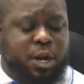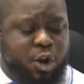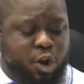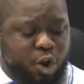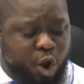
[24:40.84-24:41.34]
the
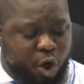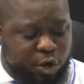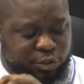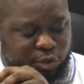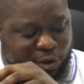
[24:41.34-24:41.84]

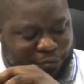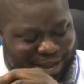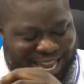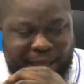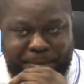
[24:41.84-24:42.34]
laws of
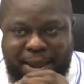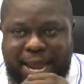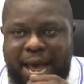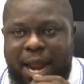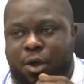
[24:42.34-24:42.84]

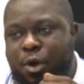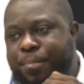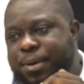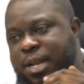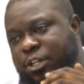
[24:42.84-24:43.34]
chemical
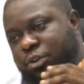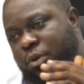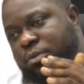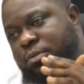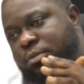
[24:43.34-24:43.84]
combination.
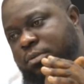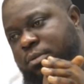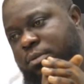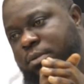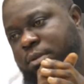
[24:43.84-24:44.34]

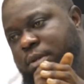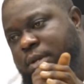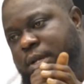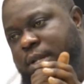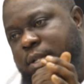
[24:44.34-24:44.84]

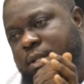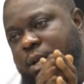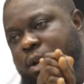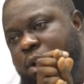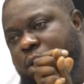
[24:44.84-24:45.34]

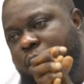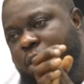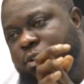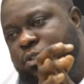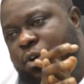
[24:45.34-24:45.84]
The
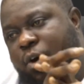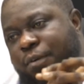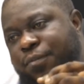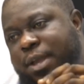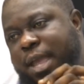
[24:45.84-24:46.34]
laws
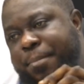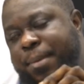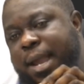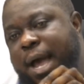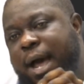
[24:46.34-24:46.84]
of
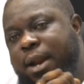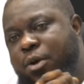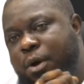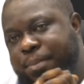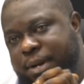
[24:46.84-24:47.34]
chemical
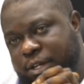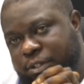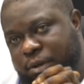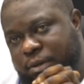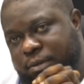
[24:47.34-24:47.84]

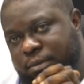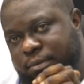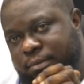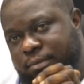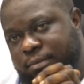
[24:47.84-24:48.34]
combination.
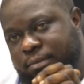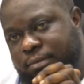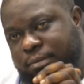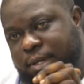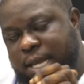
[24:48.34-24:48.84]

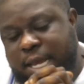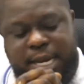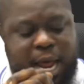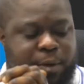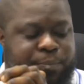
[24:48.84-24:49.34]

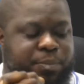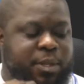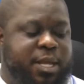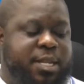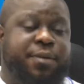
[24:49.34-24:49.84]
Now,
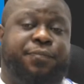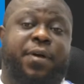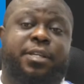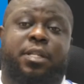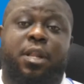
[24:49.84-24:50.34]
the
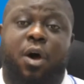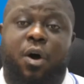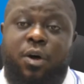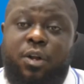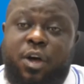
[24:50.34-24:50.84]
first
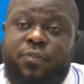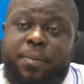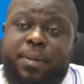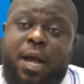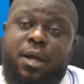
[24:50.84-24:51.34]
law, law of
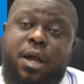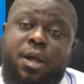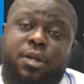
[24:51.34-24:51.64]
chemical,